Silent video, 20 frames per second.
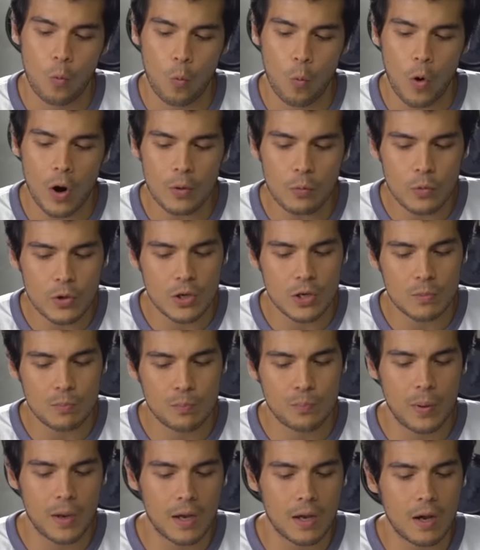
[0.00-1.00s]
what we could
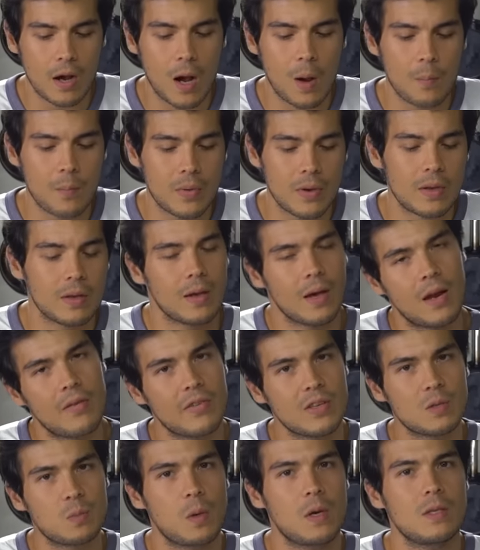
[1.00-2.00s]
pick up and kind
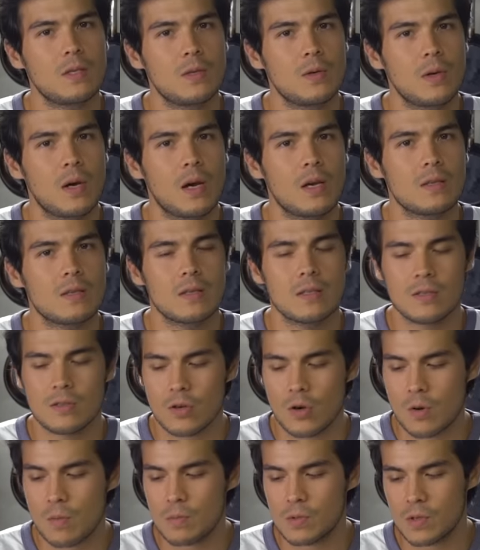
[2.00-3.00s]
of explain to you guys in
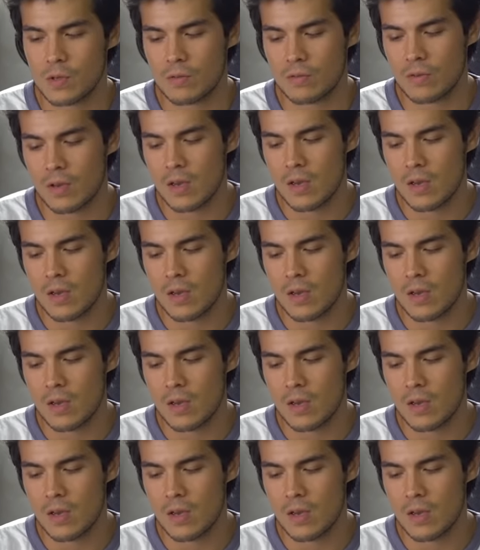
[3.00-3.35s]
terms of